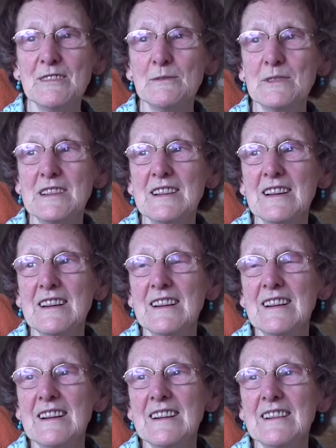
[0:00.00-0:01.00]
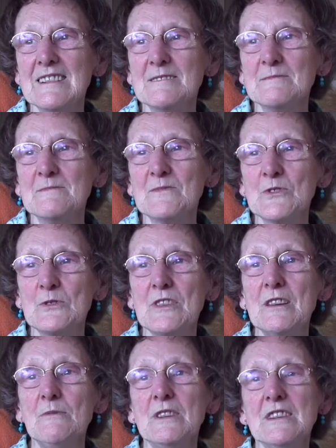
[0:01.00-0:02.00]
in a way. Um, so
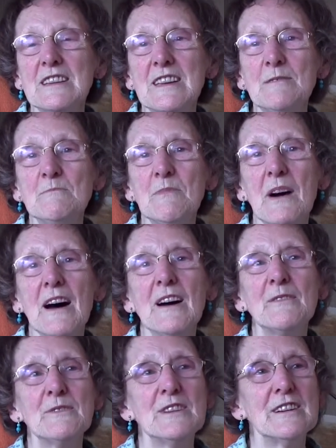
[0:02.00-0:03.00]
then when they came back,